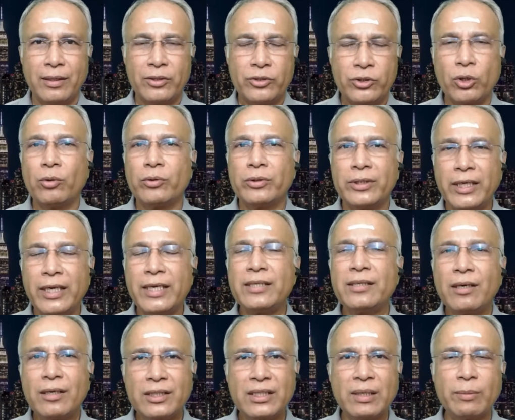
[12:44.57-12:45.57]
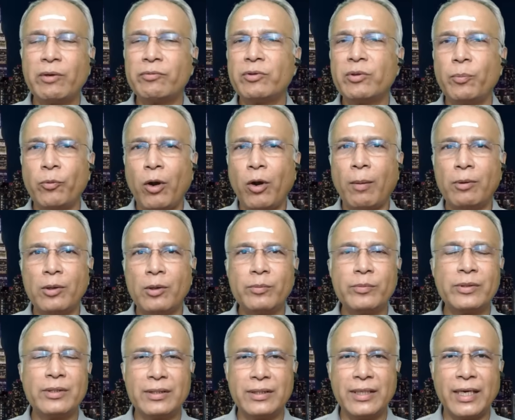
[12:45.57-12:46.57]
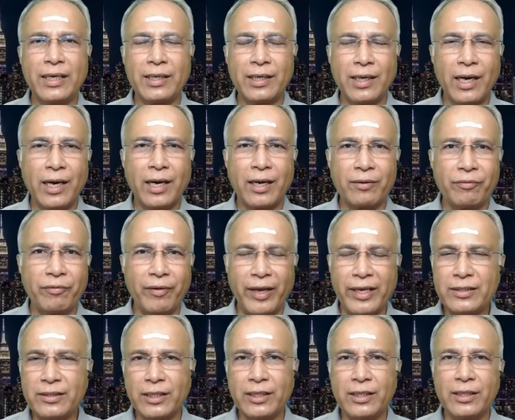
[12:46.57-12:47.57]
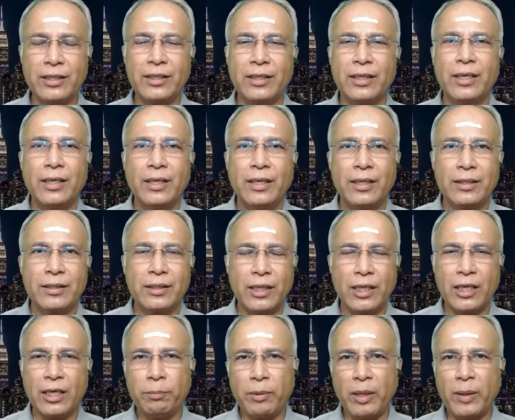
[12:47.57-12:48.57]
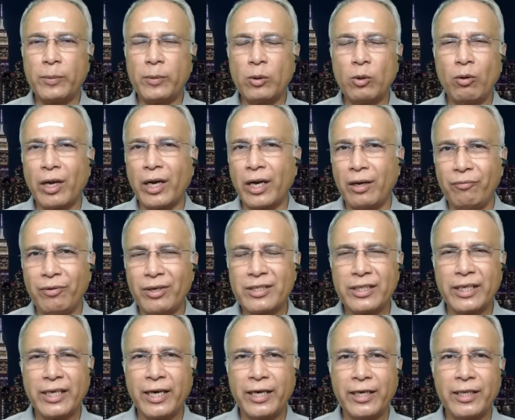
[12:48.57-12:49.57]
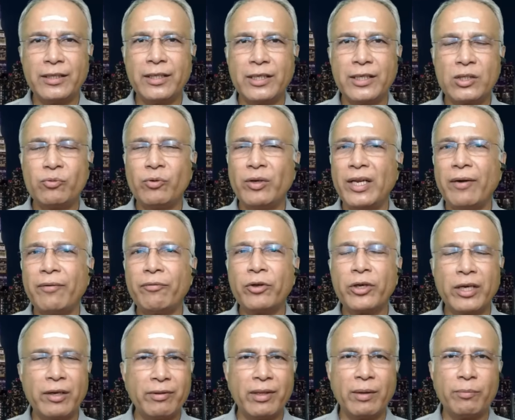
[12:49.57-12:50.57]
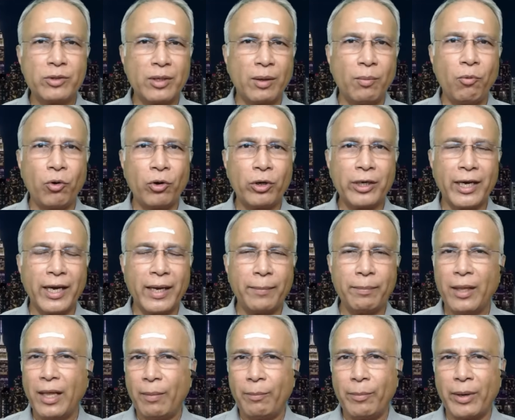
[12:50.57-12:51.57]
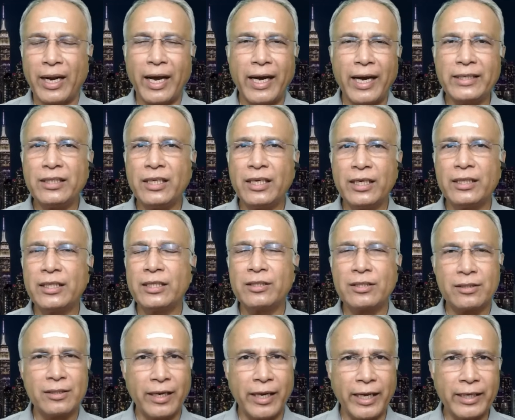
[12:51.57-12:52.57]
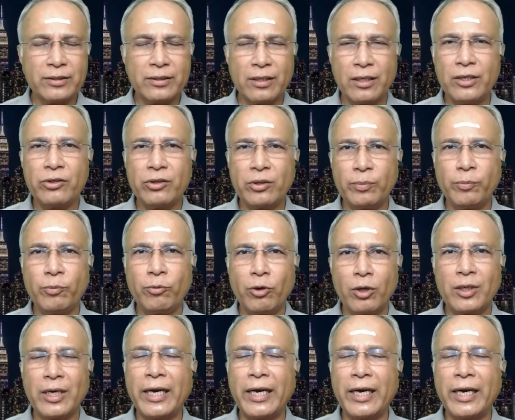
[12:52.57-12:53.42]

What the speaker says: So these are some of the problems that are facing the people who are investigating this. We'll have to give them some more time. But I think this is an excellent report.